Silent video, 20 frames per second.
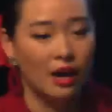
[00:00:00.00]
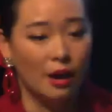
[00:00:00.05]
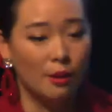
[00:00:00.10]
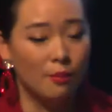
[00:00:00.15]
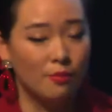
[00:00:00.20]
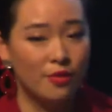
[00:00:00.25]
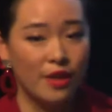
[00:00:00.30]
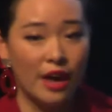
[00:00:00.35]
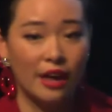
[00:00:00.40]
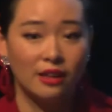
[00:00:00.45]

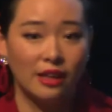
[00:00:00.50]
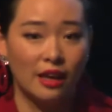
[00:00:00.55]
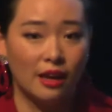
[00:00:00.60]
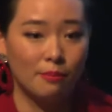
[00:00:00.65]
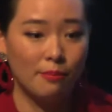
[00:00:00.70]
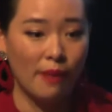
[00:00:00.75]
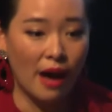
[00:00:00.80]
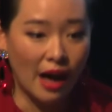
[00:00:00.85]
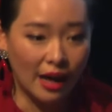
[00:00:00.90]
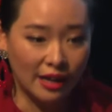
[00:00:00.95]

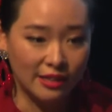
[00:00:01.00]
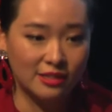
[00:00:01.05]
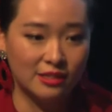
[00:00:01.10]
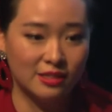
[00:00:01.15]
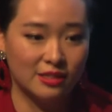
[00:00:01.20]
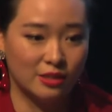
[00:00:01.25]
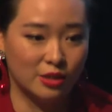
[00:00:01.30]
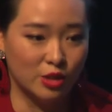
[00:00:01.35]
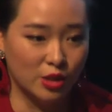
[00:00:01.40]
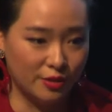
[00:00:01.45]
That
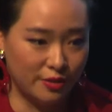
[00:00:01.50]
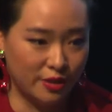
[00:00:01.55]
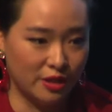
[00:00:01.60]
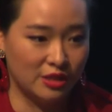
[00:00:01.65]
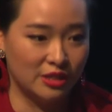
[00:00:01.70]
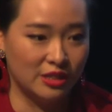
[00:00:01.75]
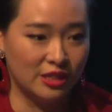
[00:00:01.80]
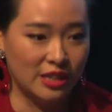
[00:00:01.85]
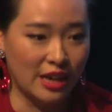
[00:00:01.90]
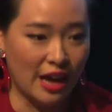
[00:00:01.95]
passed
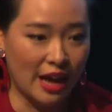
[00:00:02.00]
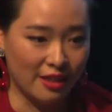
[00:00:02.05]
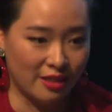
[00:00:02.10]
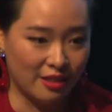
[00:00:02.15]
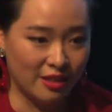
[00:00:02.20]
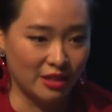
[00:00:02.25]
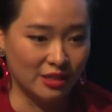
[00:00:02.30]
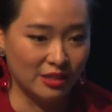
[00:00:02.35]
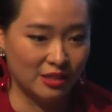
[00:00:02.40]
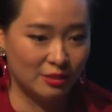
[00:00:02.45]
university
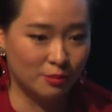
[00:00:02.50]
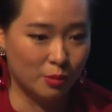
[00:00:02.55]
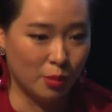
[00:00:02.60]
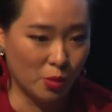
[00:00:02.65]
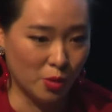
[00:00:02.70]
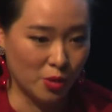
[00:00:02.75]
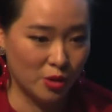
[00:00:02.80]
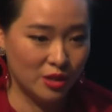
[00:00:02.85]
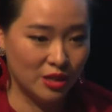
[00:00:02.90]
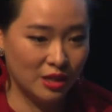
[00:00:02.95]
ethics
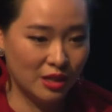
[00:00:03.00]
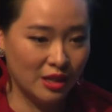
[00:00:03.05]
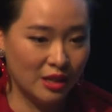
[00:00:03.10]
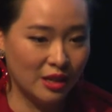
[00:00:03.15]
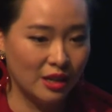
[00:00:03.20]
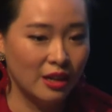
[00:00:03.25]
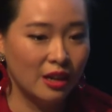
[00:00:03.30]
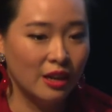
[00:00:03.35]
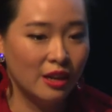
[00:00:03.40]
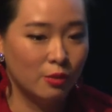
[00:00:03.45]
board.
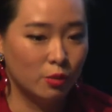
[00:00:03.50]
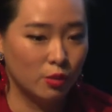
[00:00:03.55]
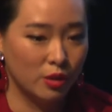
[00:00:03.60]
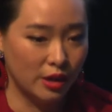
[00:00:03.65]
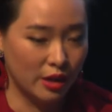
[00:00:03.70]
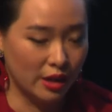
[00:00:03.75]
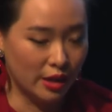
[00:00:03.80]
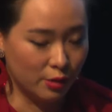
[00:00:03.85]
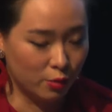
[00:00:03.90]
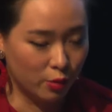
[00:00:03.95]

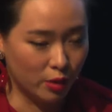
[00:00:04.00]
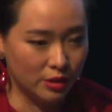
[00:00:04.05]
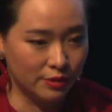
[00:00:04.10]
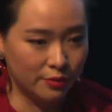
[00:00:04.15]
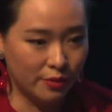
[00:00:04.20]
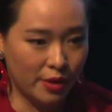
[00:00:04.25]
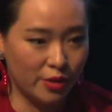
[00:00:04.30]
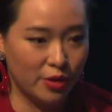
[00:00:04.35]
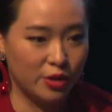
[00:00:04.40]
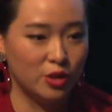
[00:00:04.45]
It was
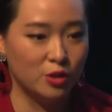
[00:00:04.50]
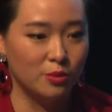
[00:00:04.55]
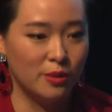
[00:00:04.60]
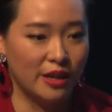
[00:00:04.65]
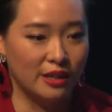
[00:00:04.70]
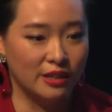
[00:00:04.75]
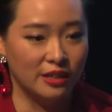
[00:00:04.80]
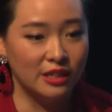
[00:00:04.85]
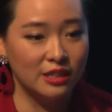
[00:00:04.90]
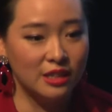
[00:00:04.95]
very
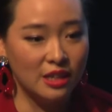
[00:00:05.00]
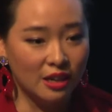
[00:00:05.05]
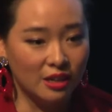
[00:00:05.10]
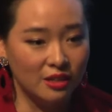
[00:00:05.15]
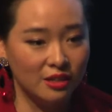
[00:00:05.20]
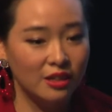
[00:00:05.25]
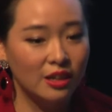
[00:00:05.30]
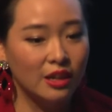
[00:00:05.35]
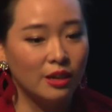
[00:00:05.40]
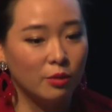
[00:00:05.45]
humanely
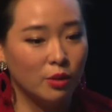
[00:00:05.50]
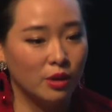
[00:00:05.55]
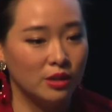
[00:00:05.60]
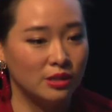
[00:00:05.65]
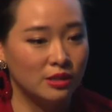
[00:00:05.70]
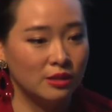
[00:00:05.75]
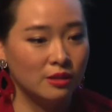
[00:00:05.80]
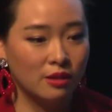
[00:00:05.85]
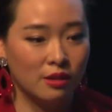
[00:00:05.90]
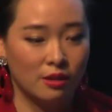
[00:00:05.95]
done. It
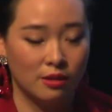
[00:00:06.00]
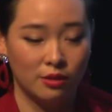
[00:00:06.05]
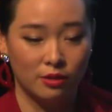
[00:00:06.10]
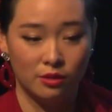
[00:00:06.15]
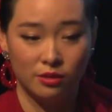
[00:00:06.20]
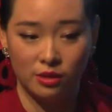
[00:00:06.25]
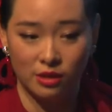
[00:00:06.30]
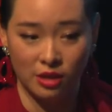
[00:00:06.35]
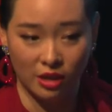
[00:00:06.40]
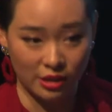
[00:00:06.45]
was
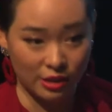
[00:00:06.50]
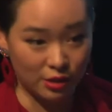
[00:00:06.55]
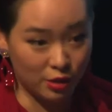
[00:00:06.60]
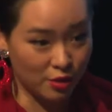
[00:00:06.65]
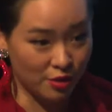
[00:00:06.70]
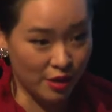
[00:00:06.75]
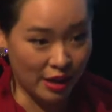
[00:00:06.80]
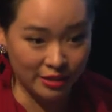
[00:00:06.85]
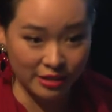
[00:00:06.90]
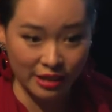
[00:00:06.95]
done in
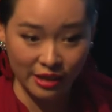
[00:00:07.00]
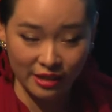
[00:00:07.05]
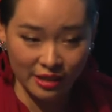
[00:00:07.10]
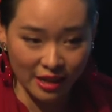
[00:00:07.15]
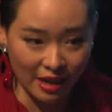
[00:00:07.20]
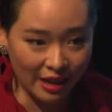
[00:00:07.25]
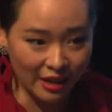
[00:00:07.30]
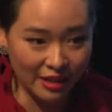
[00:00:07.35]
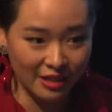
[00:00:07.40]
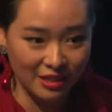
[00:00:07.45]

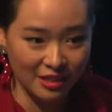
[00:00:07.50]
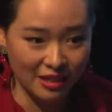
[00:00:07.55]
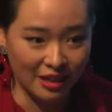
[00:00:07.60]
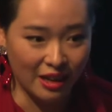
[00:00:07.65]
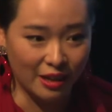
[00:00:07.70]
2009.